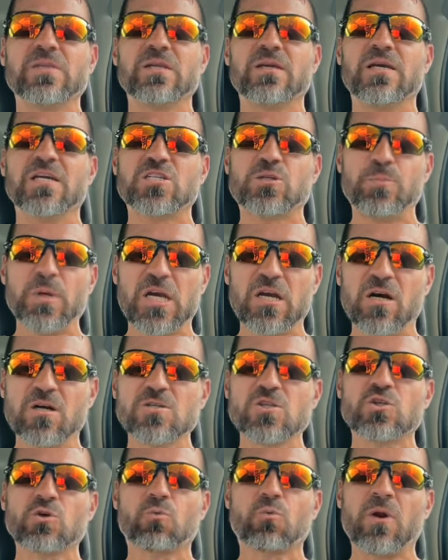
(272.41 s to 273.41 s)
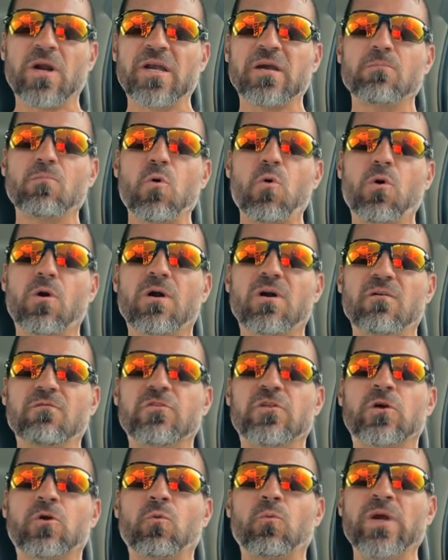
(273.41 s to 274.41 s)
It's because they're running more of
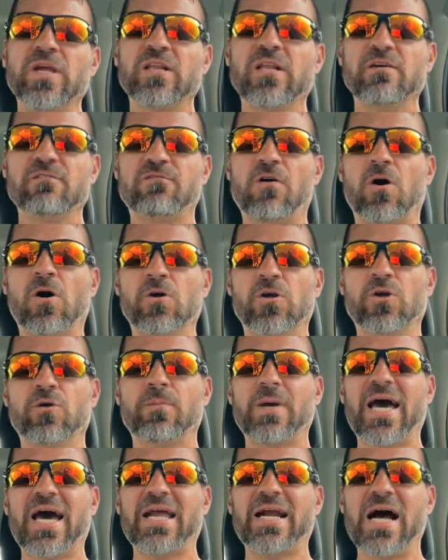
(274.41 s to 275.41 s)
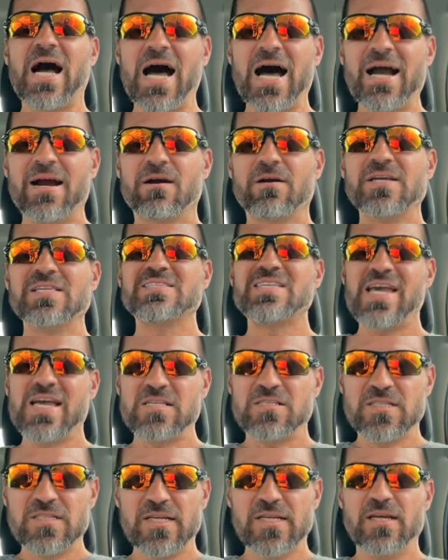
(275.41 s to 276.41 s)
their weekly volume at a higher
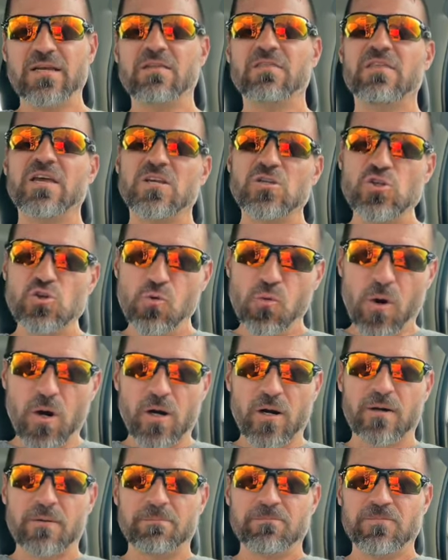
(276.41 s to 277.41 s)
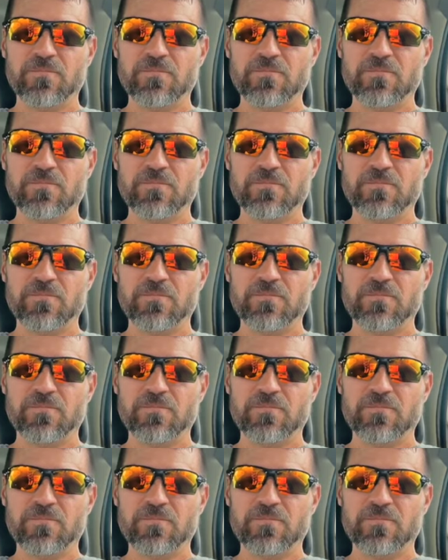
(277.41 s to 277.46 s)
intensity than you are.